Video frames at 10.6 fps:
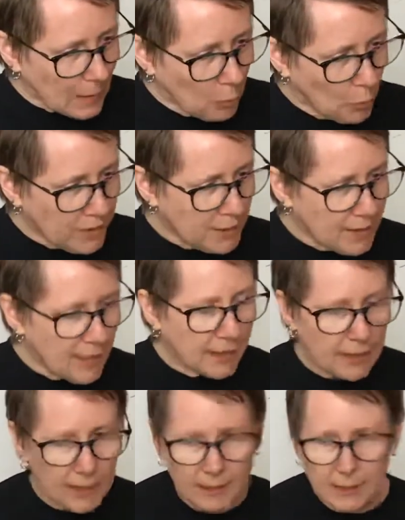We
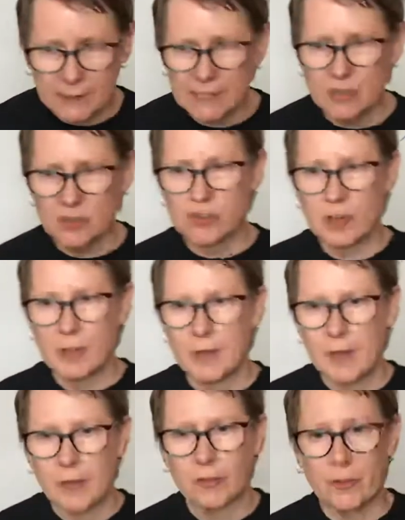teach
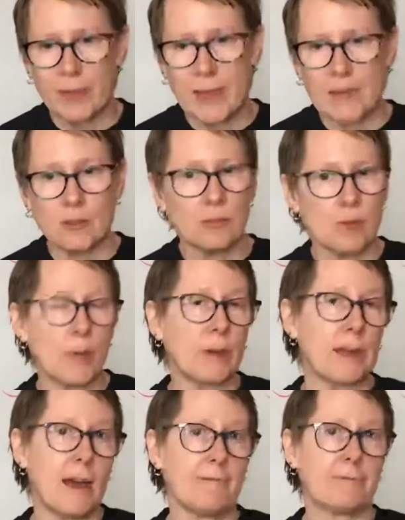so that you know
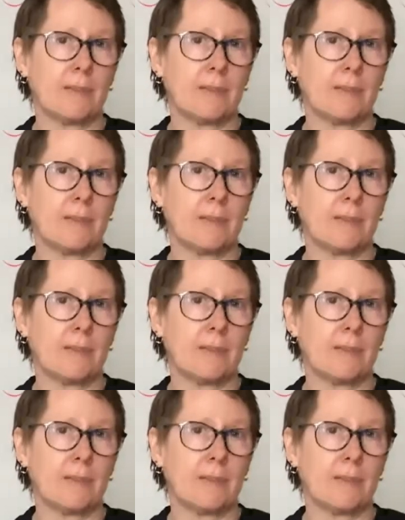enough